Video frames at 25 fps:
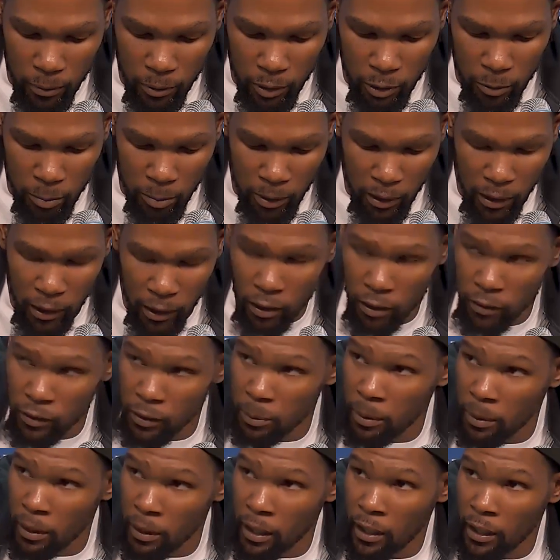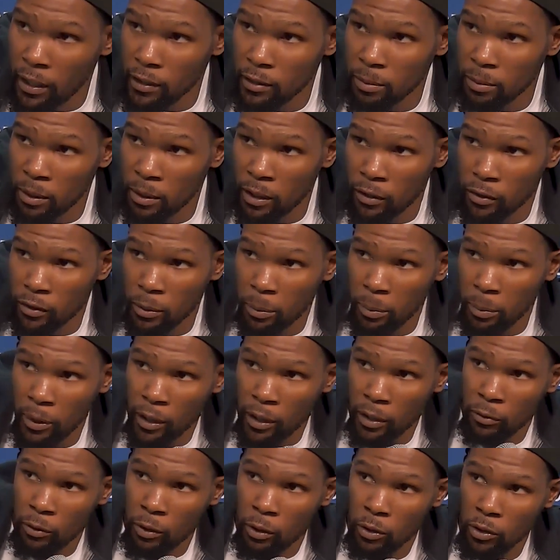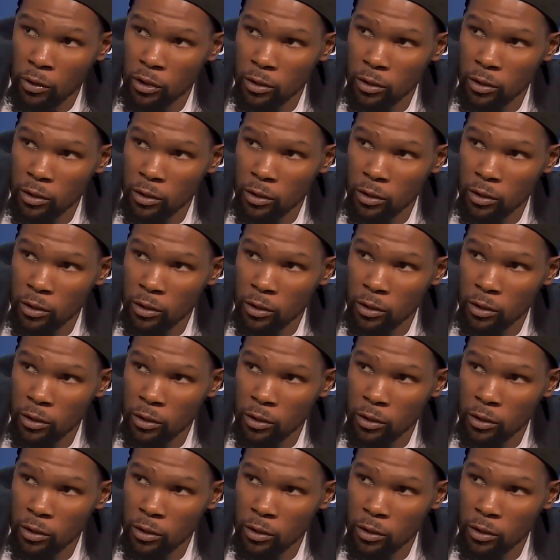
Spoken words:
just play off the pass, play off the pick and roll,